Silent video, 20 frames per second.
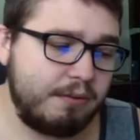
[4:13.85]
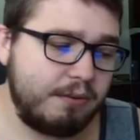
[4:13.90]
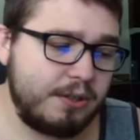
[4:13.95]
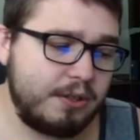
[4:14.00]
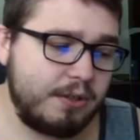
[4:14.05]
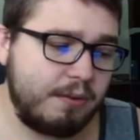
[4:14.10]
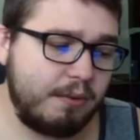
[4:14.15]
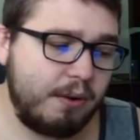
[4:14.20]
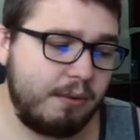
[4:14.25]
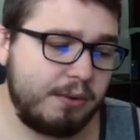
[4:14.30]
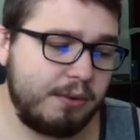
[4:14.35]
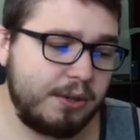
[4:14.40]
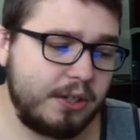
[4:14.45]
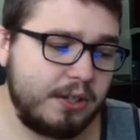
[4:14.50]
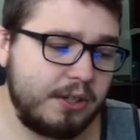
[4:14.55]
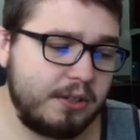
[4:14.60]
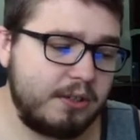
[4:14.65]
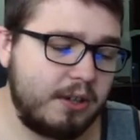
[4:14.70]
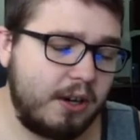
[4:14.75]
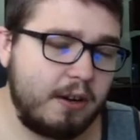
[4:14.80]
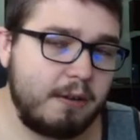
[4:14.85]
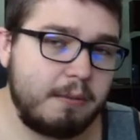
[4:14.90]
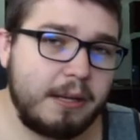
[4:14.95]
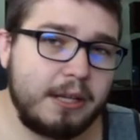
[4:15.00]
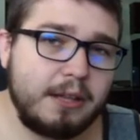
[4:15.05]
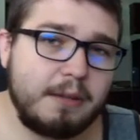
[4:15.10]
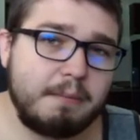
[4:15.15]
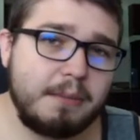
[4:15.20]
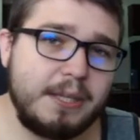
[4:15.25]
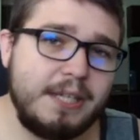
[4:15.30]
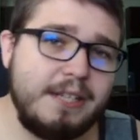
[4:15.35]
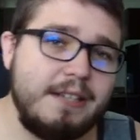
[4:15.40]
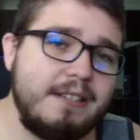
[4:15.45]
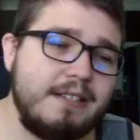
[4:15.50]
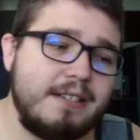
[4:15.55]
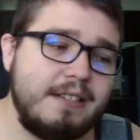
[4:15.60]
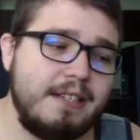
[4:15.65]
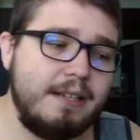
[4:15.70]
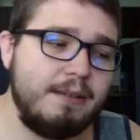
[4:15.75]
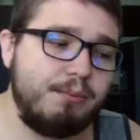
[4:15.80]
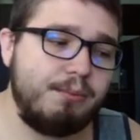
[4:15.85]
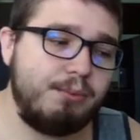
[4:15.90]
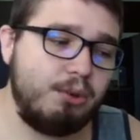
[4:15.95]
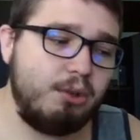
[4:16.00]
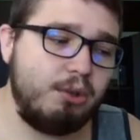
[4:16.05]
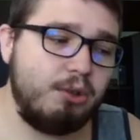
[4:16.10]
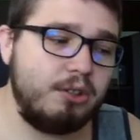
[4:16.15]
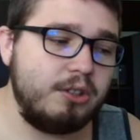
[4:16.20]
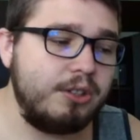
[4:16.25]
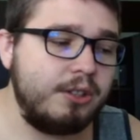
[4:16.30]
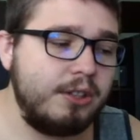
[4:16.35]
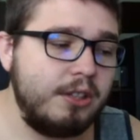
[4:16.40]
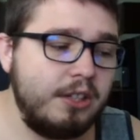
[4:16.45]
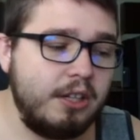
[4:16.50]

First of all, we're going to talk about the PC world.